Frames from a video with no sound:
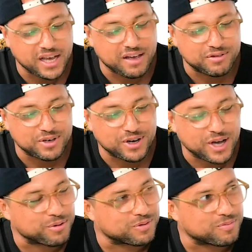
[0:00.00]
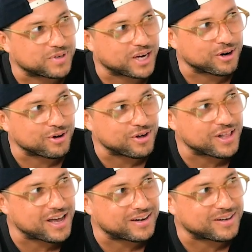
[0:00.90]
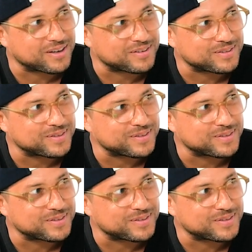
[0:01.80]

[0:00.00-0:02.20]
have you hung out with Carol a lot?